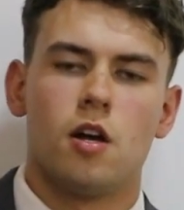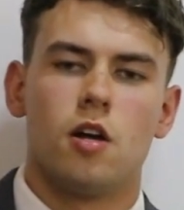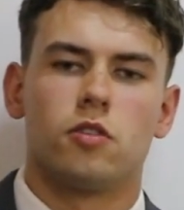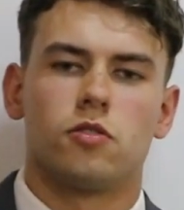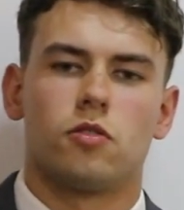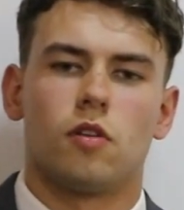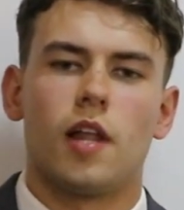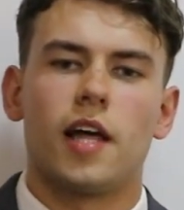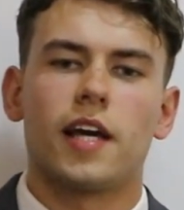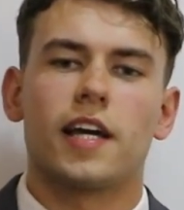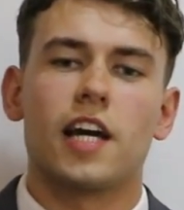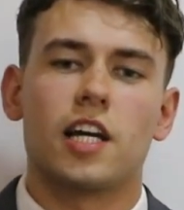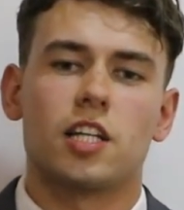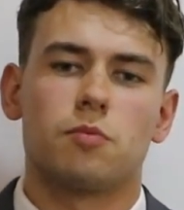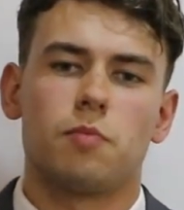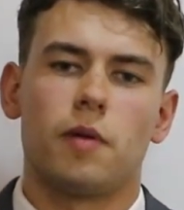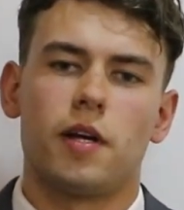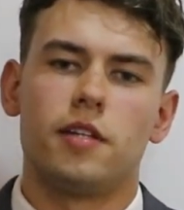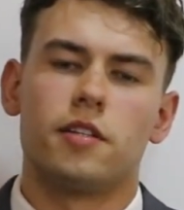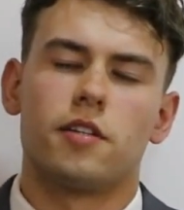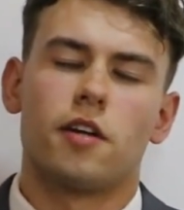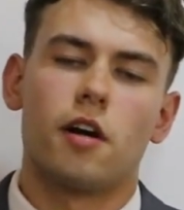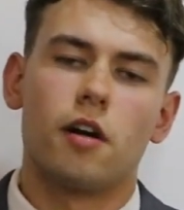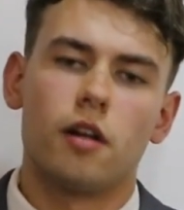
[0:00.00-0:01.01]
So like I
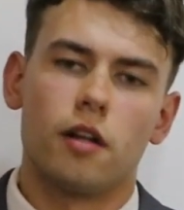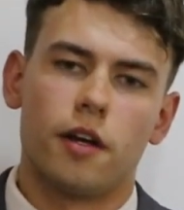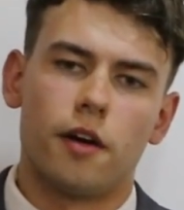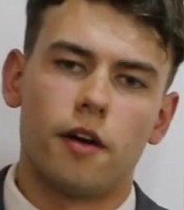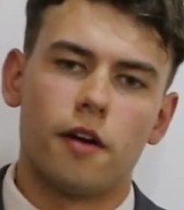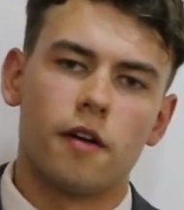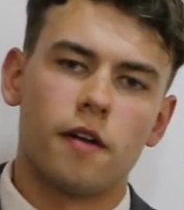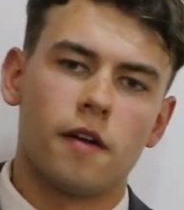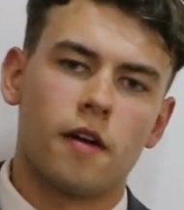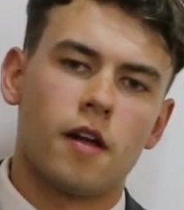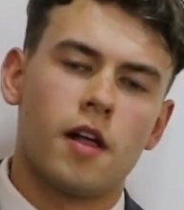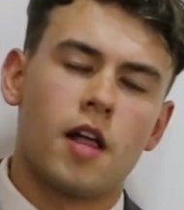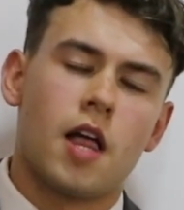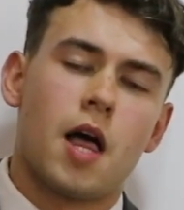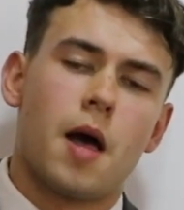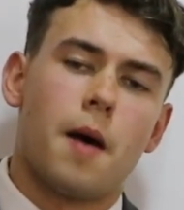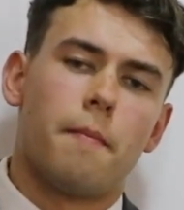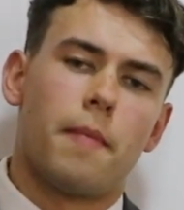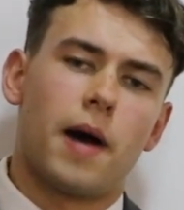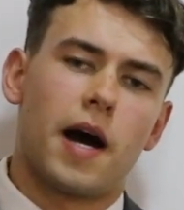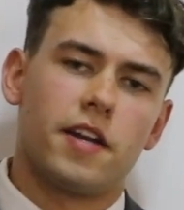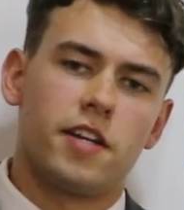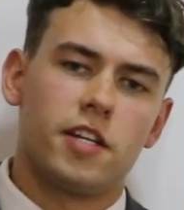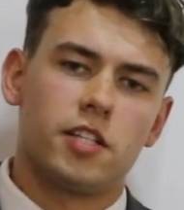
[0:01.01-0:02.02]
explained earlier,
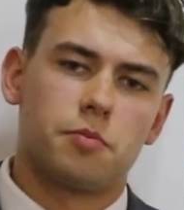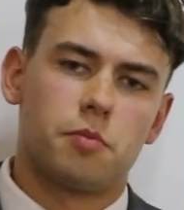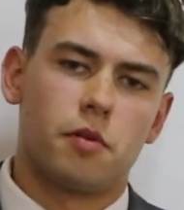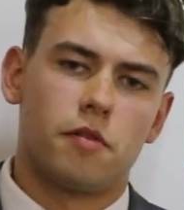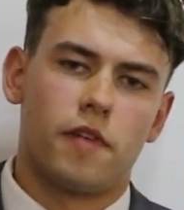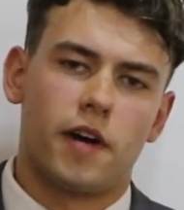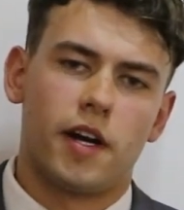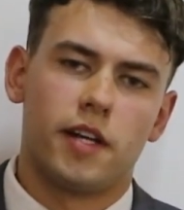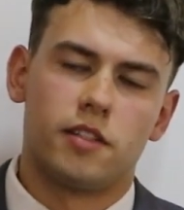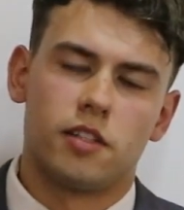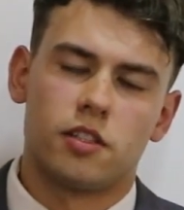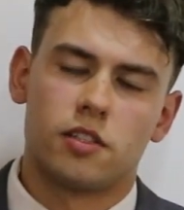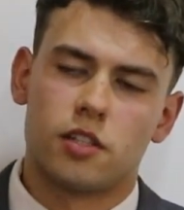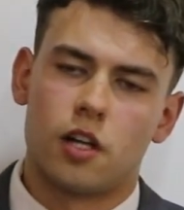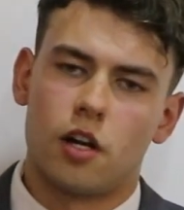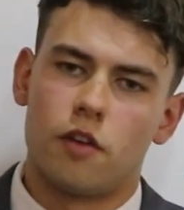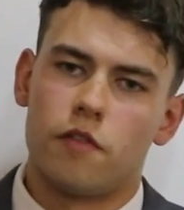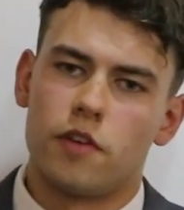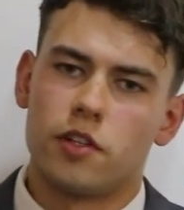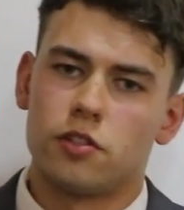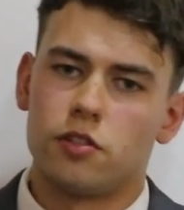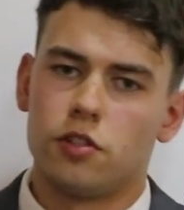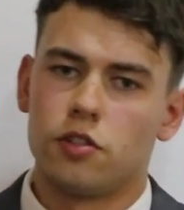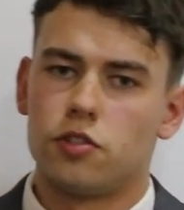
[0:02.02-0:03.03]
Padnis provides a
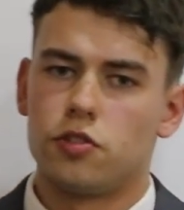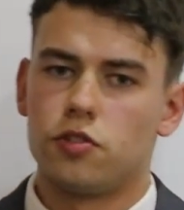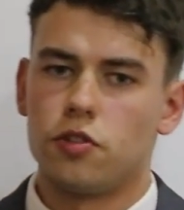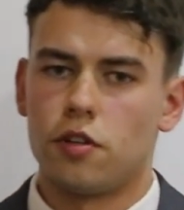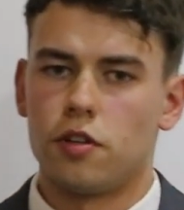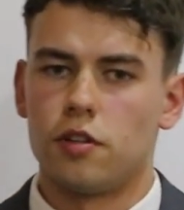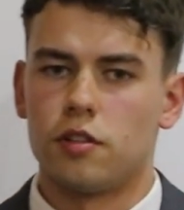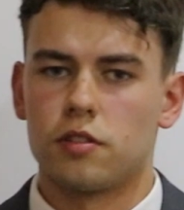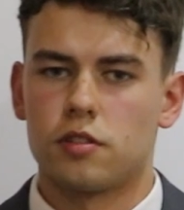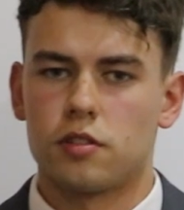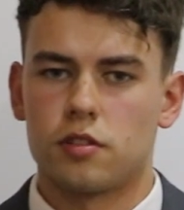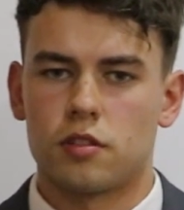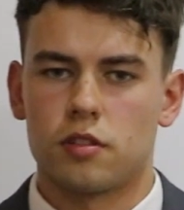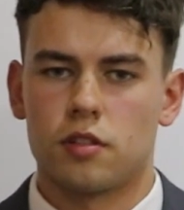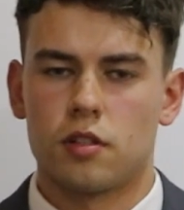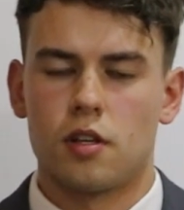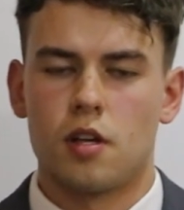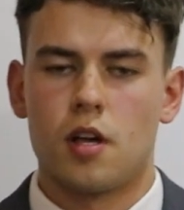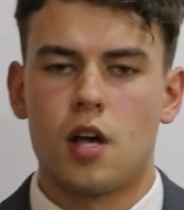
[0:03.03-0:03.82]
service to students.